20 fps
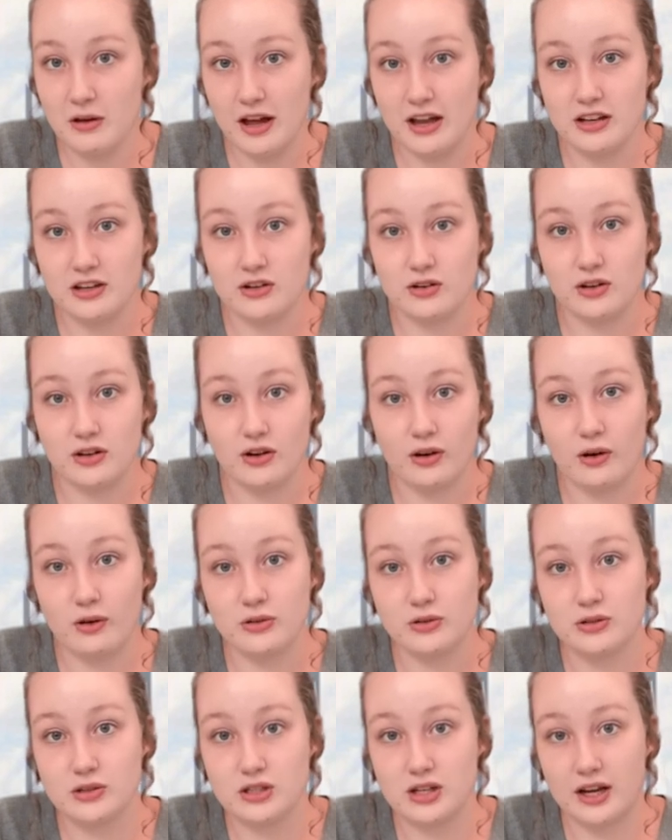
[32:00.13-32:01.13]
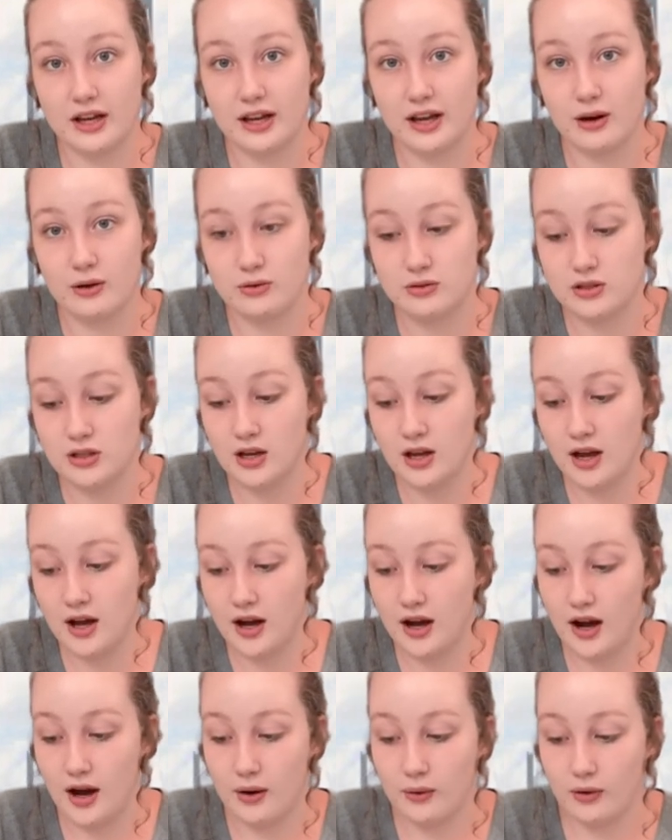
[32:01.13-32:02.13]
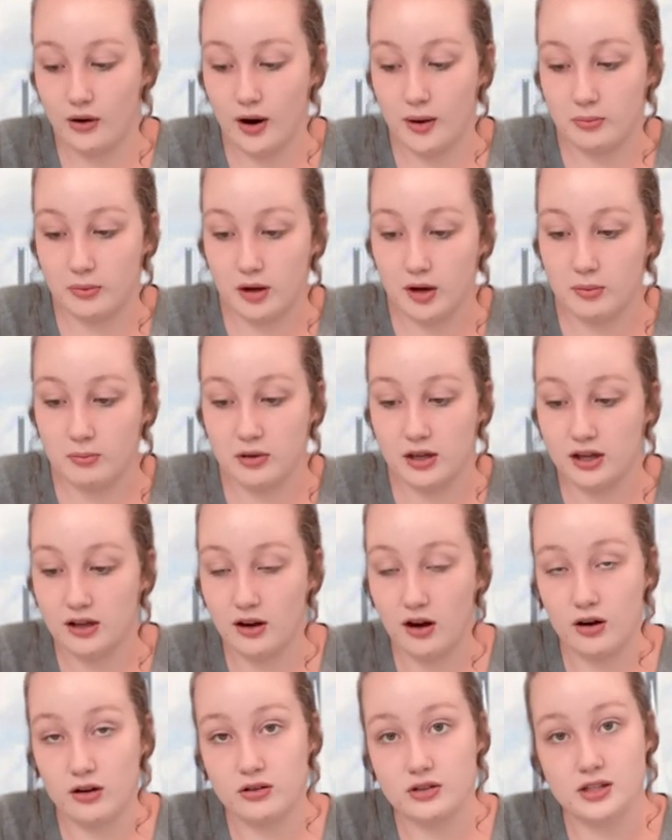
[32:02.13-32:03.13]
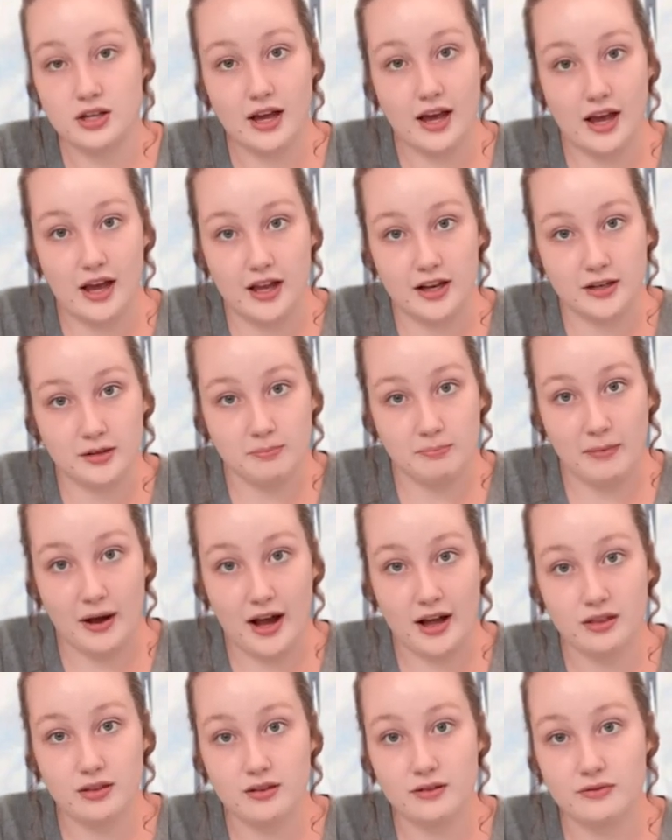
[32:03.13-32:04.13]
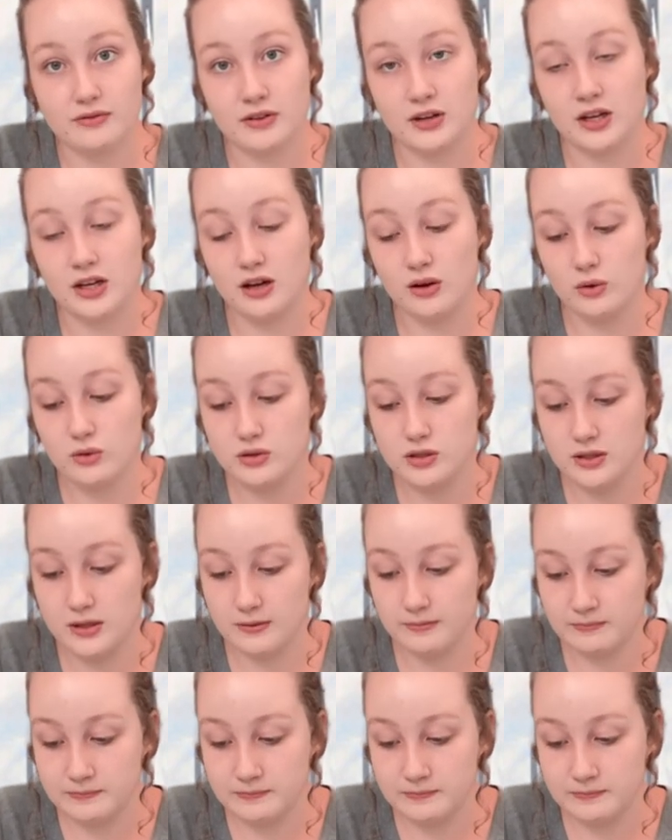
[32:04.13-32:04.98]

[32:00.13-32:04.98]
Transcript: And you can also check out our upcoming art and math videos.